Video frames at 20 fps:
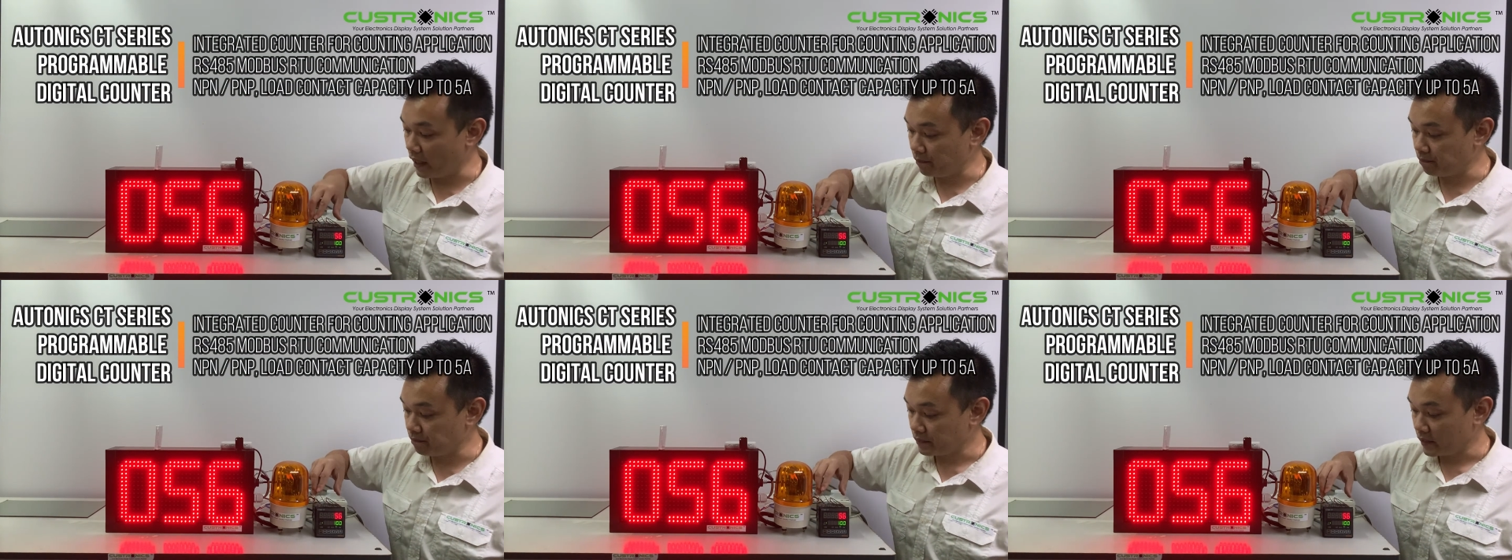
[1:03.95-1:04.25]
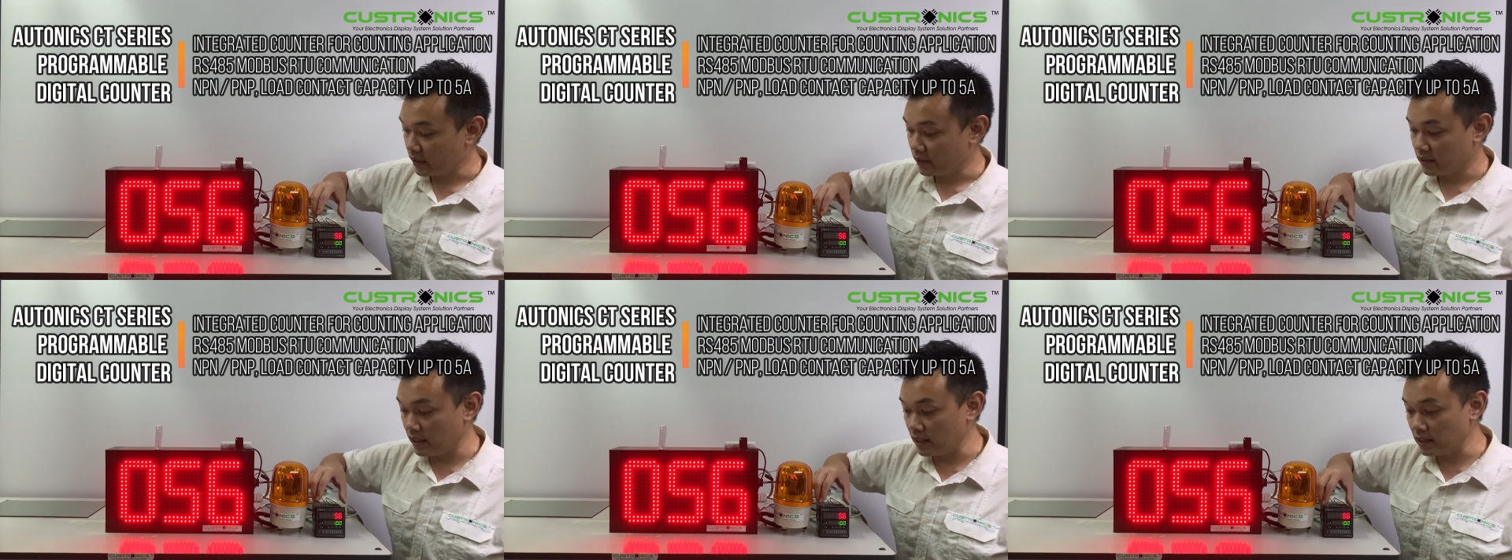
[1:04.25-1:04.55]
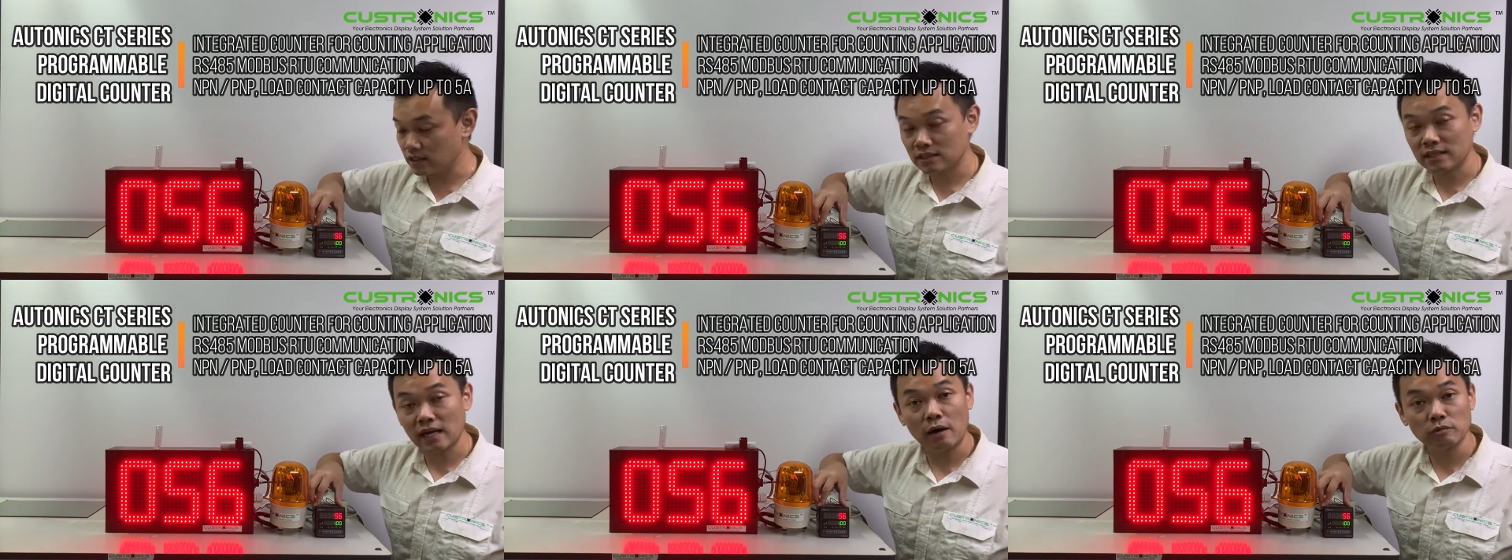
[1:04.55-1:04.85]
that
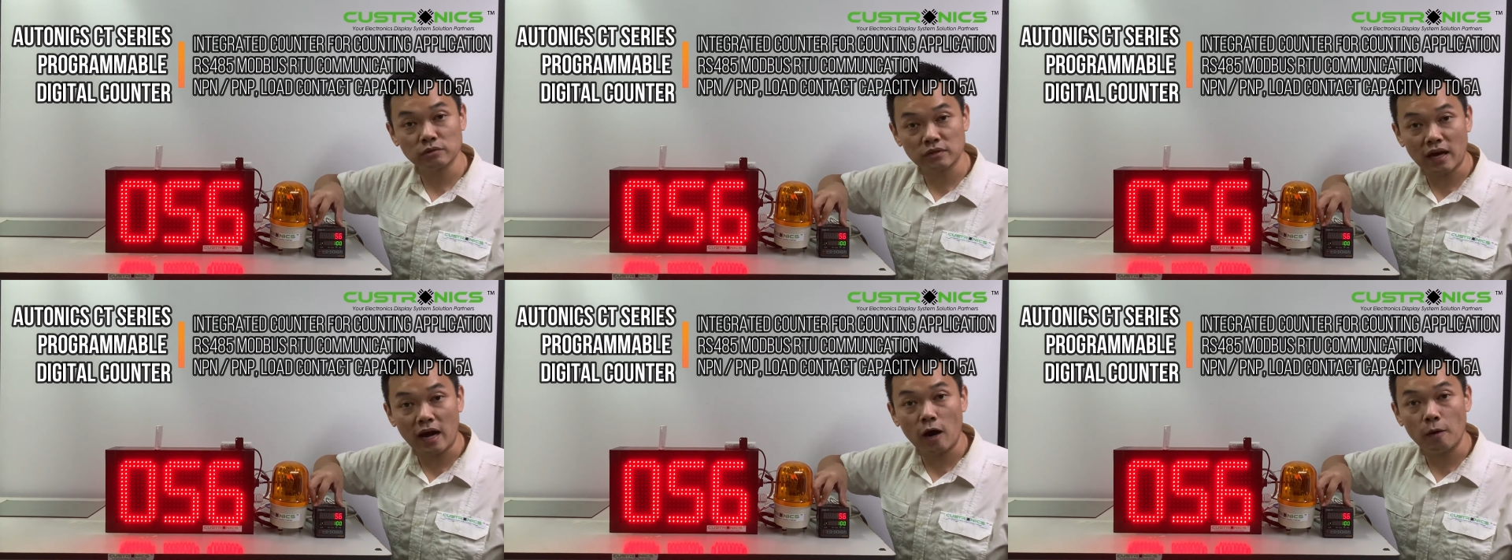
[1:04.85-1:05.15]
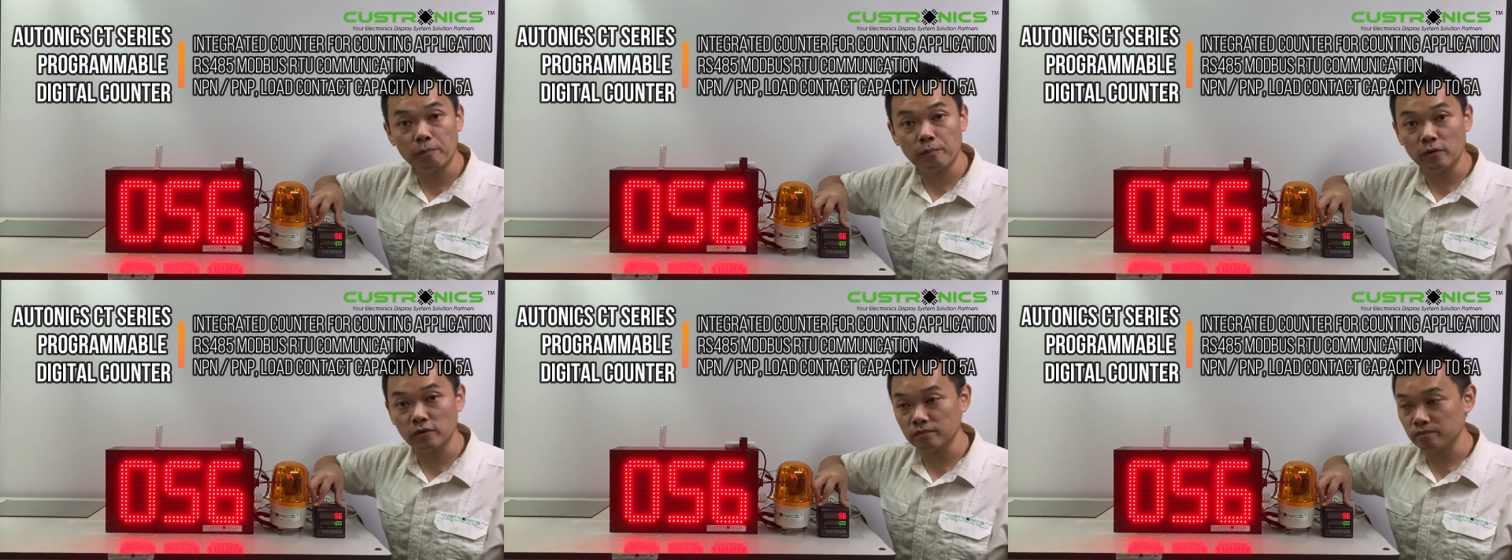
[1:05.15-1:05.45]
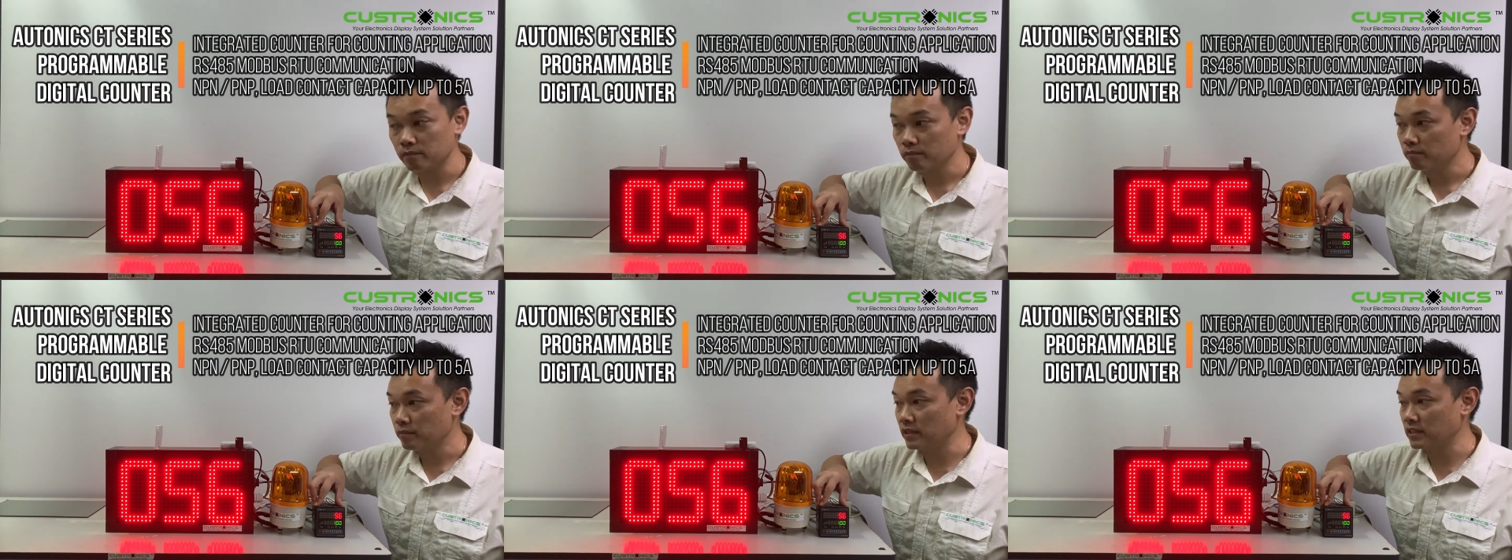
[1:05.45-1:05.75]
this counter
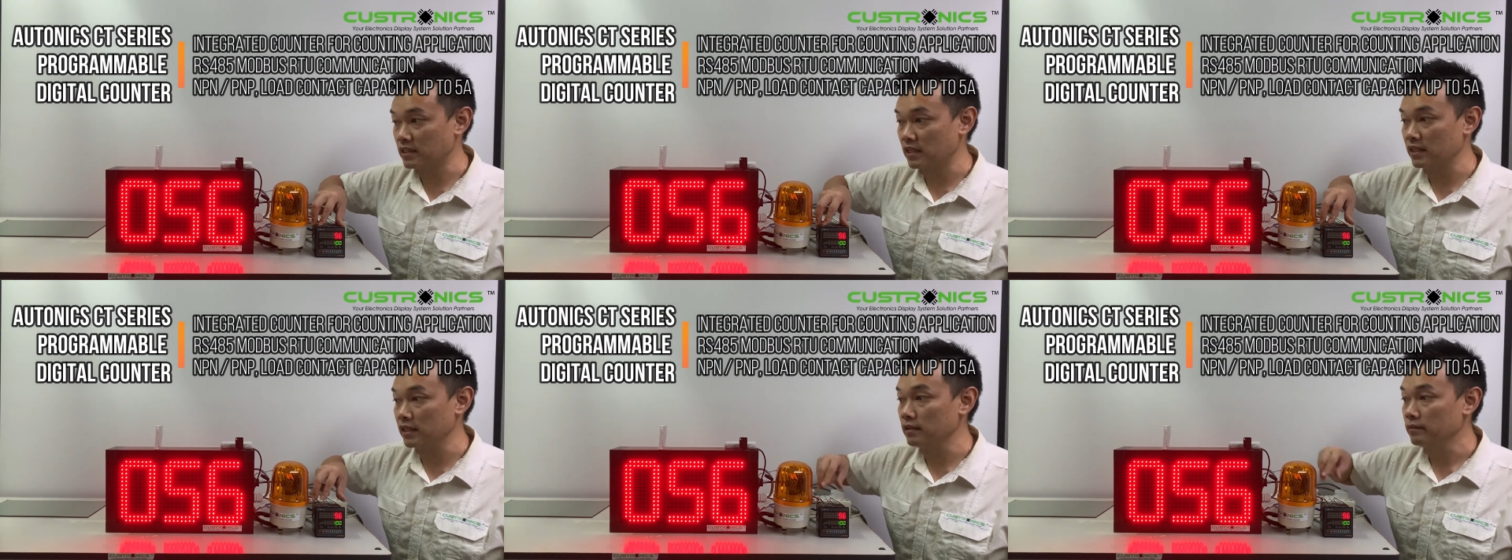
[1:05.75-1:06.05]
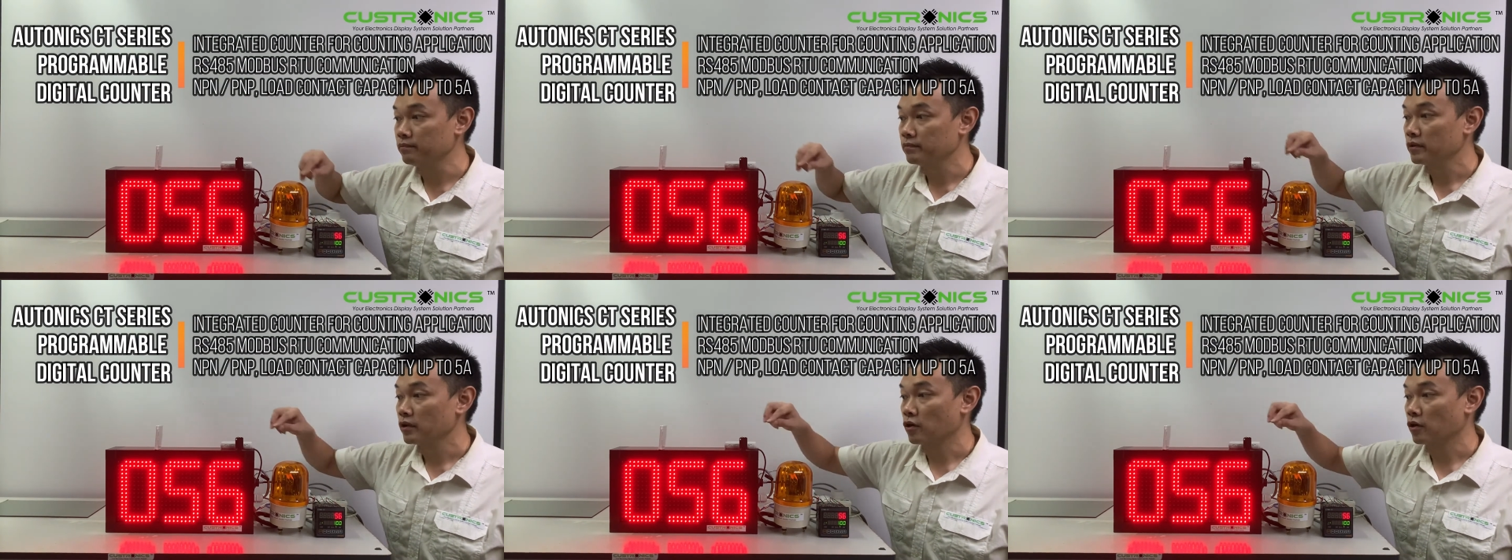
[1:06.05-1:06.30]
output basically